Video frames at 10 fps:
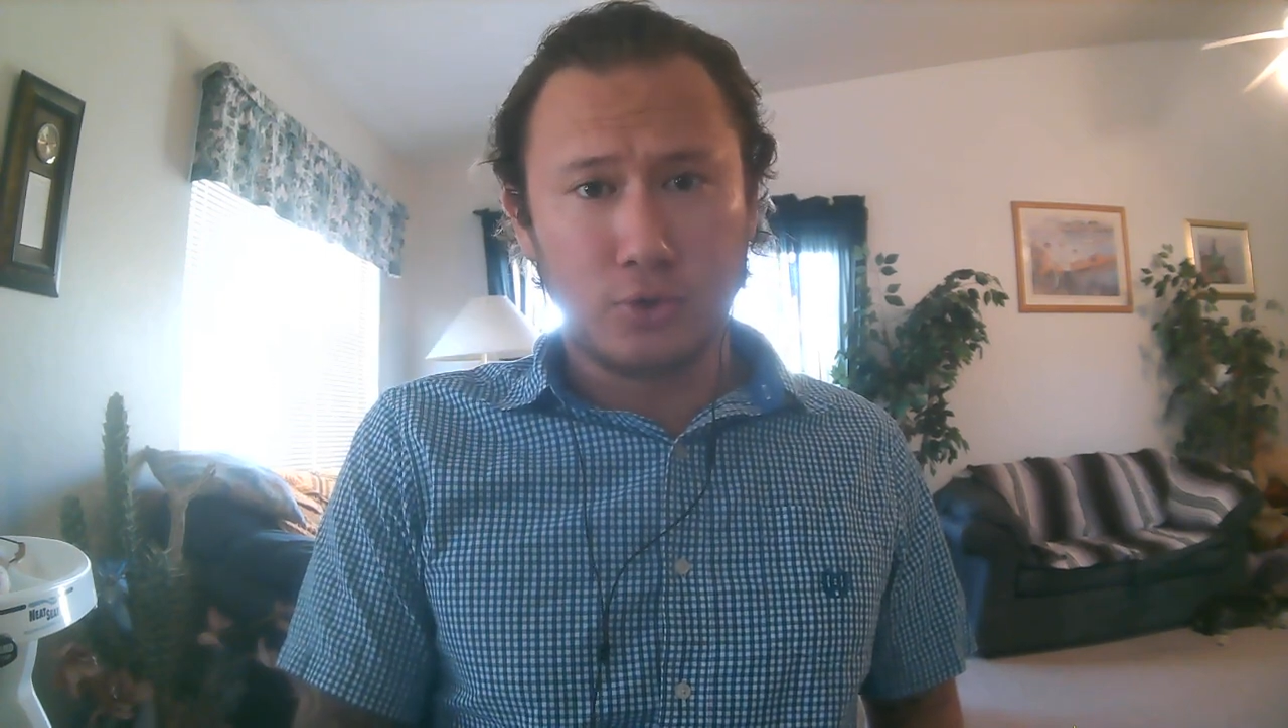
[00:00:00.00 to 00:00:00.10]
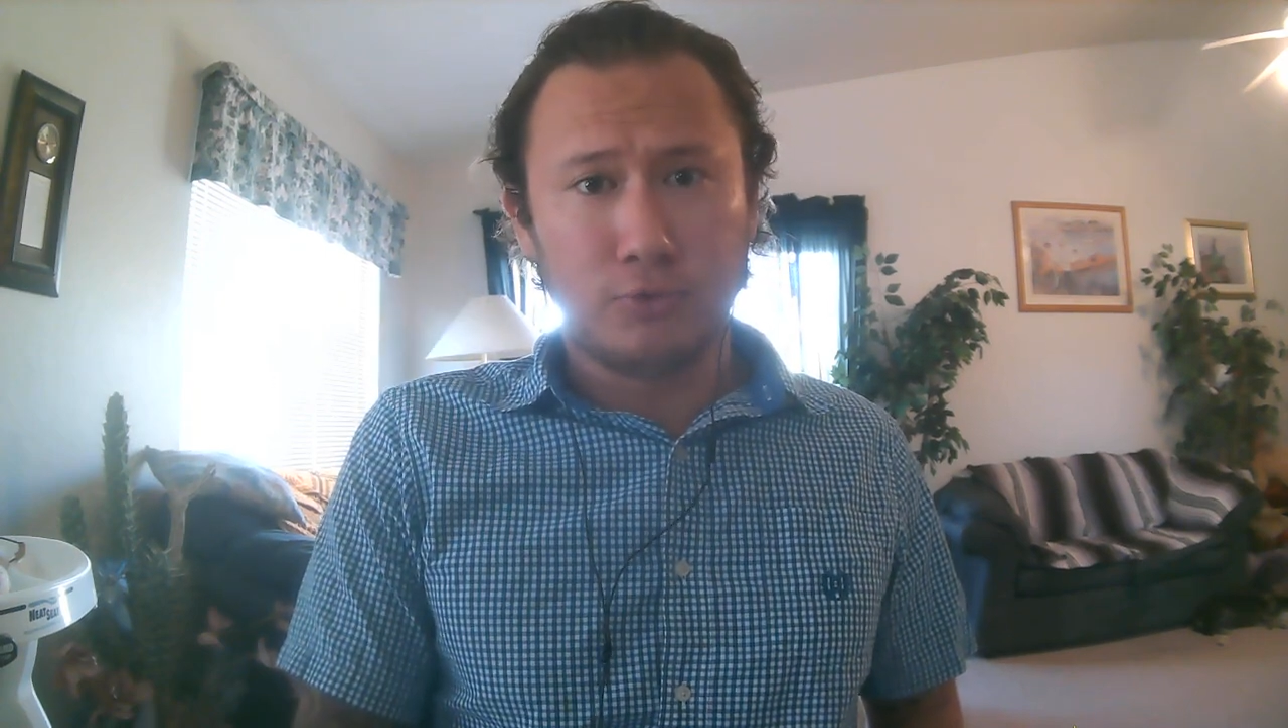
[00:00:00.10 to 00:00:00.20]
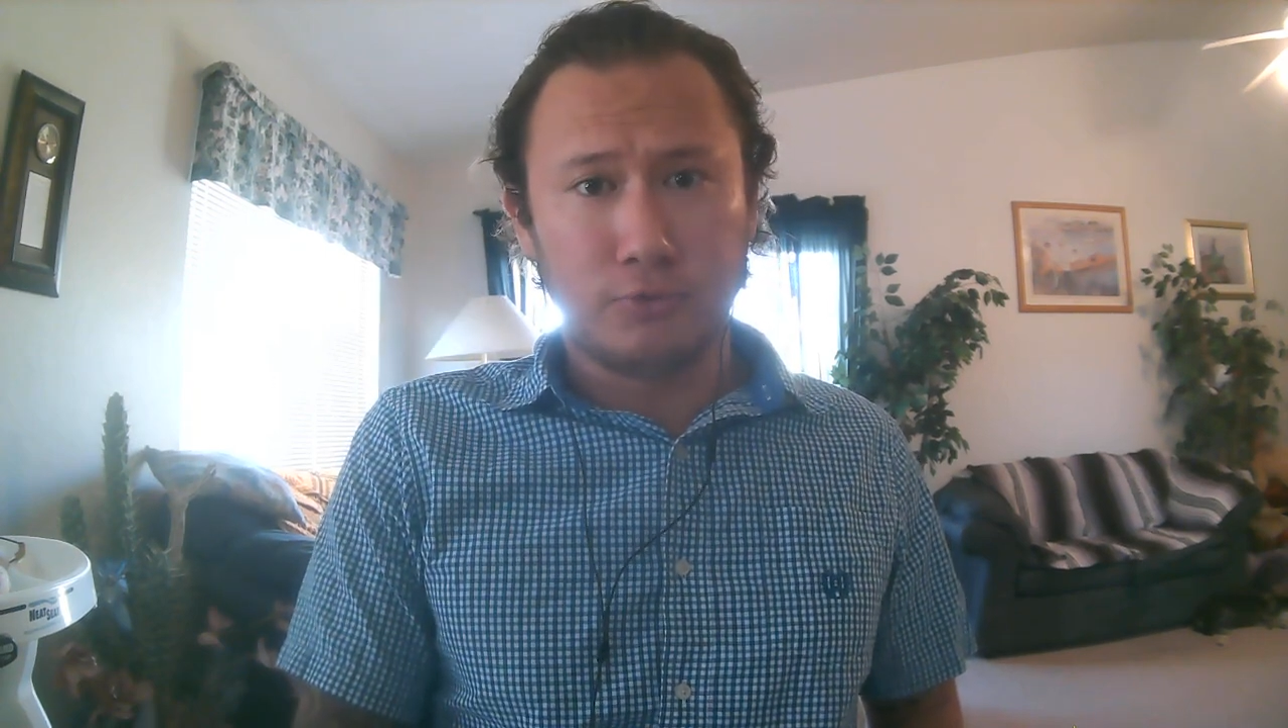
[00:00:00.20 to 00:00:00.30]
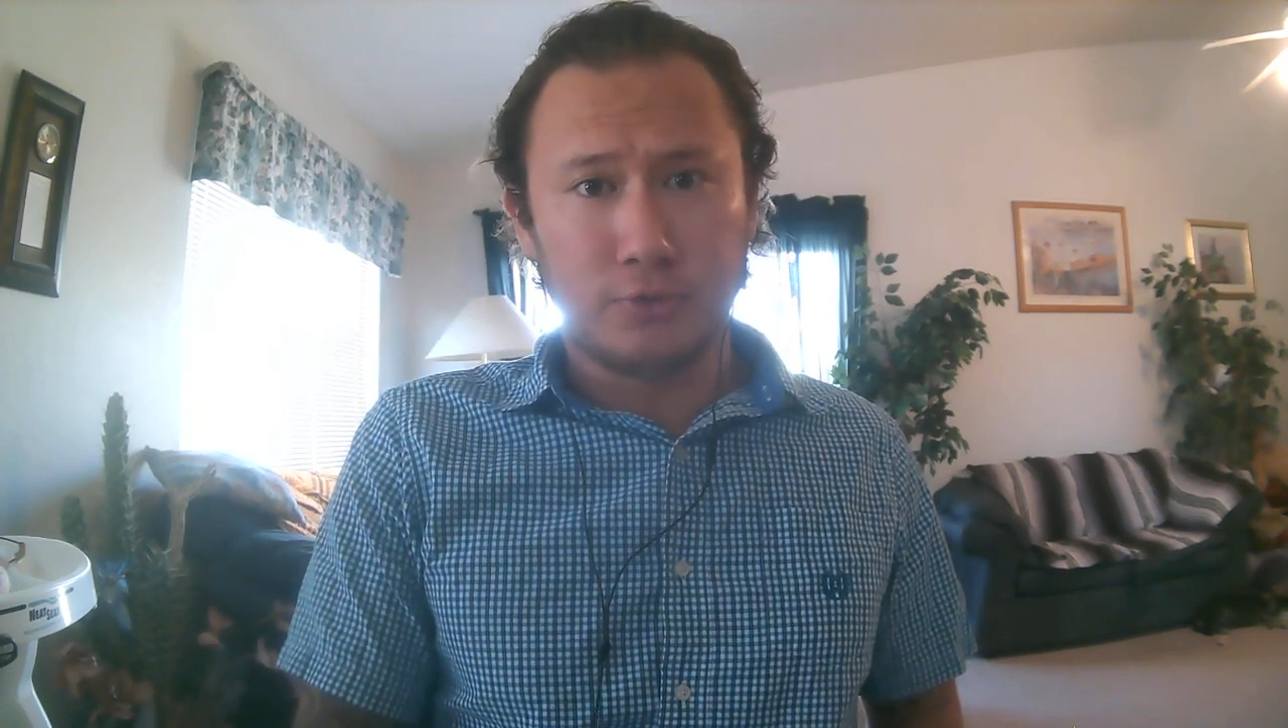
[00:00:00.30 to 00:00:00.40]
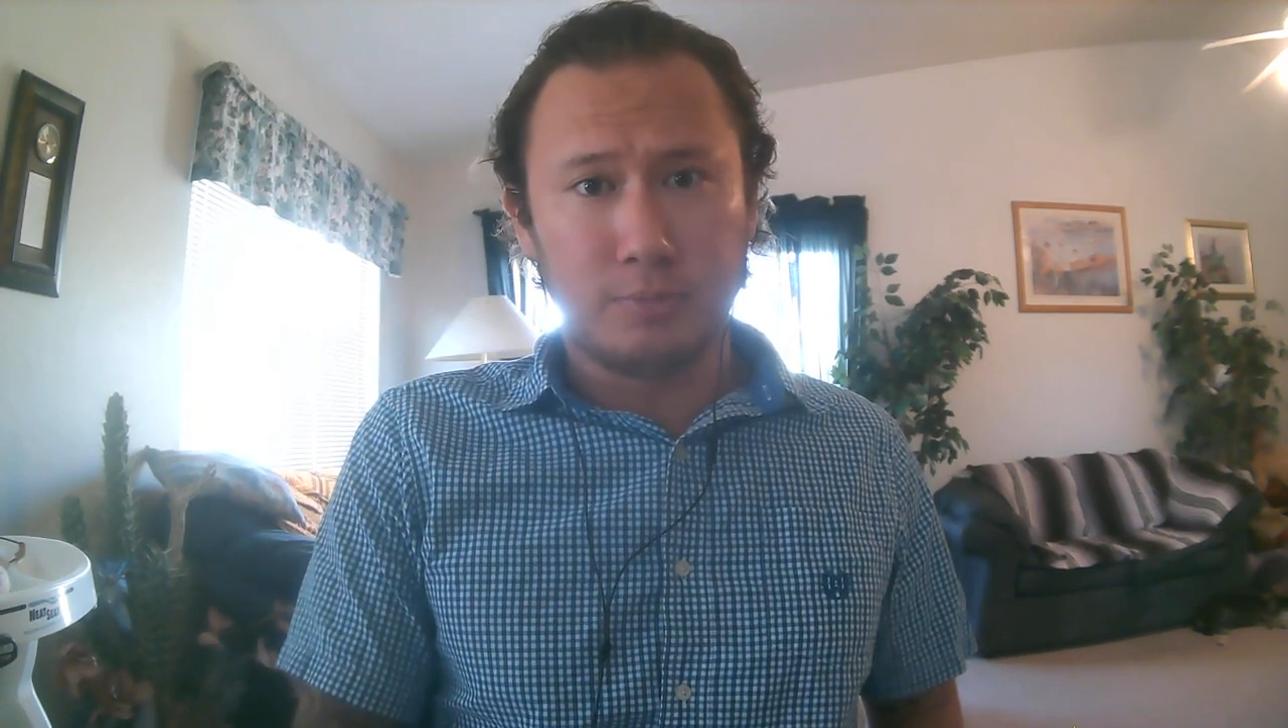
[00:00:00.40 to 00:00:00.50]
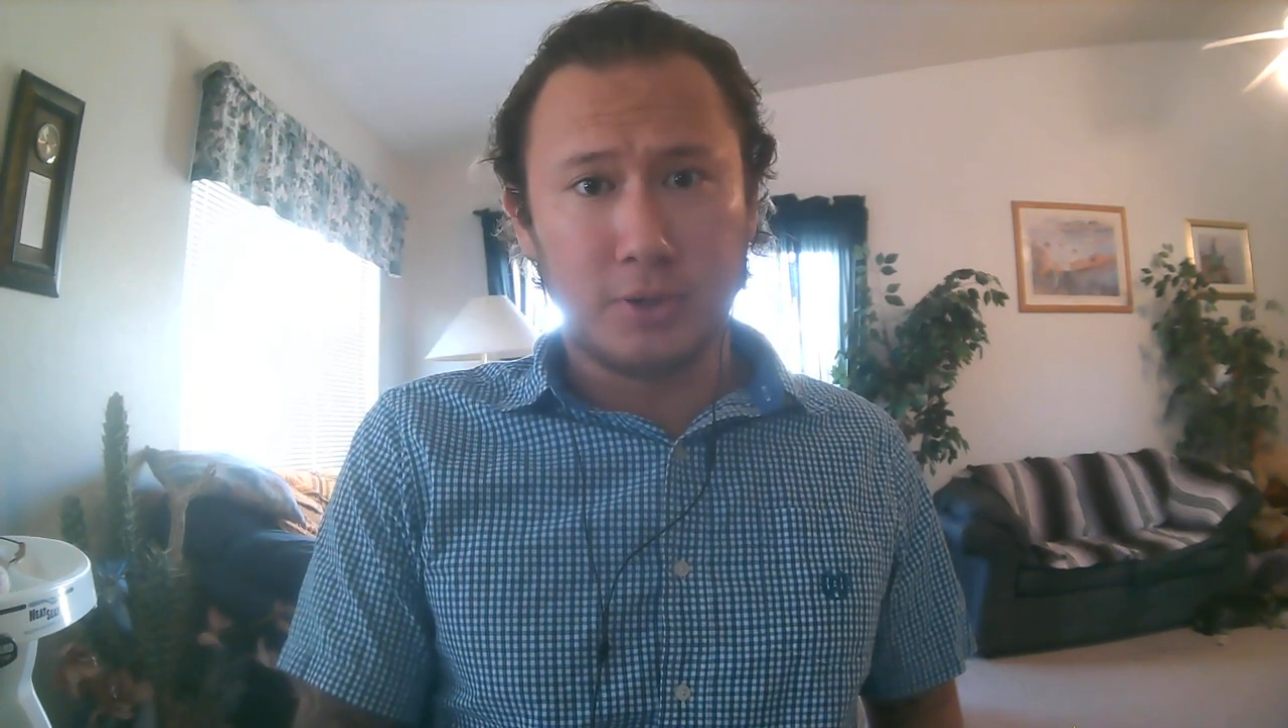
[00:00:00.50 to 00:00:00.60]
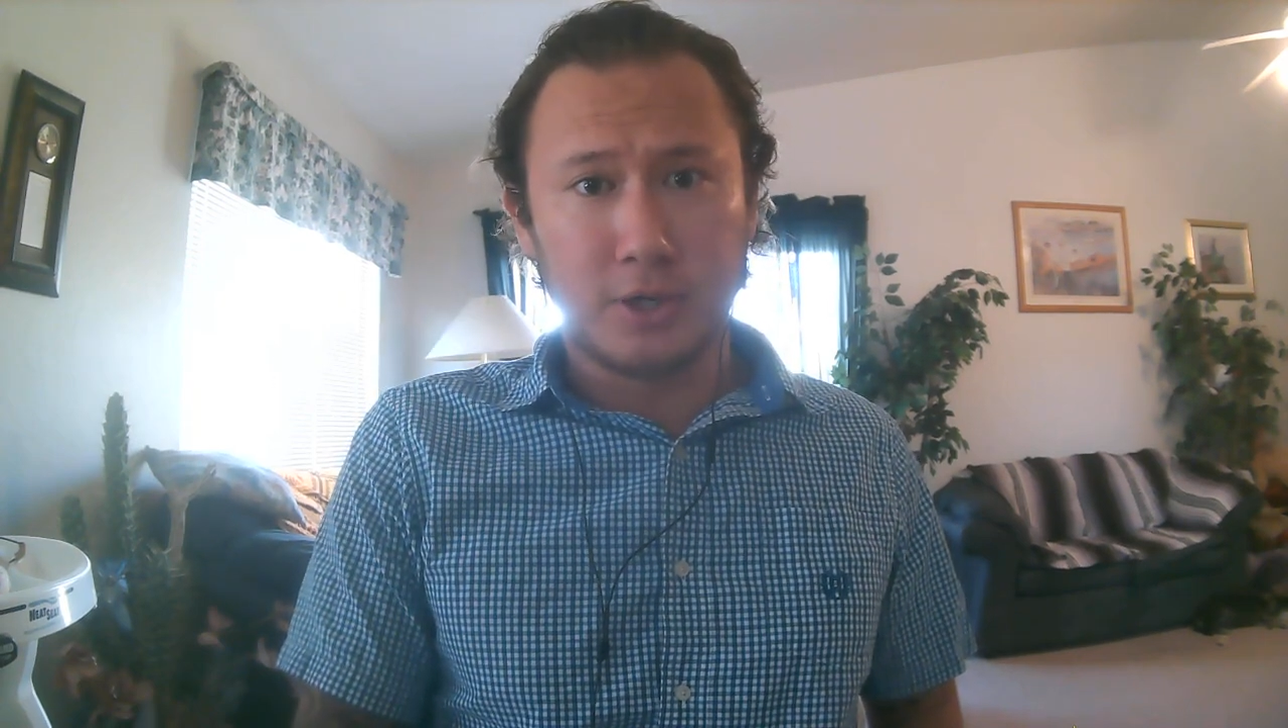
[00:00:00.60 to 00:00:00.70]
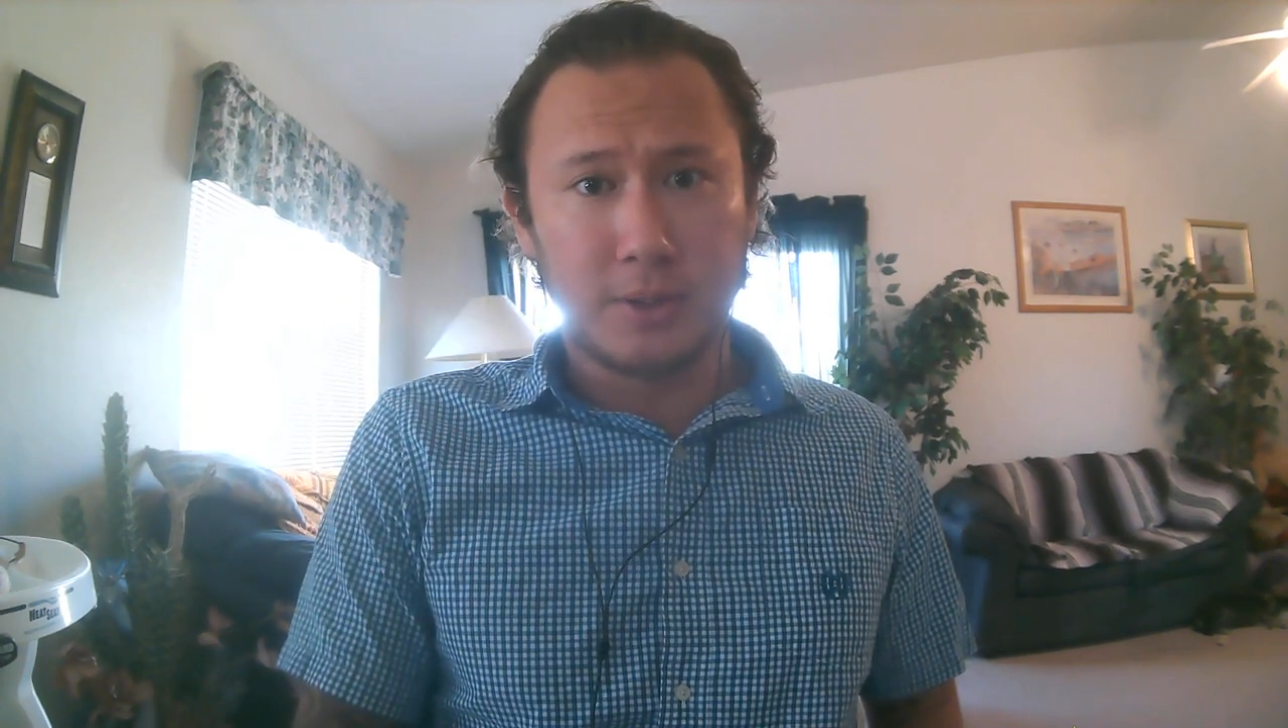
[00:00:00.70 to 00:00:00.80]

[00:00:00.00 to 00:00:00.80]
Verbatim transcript: truthfully put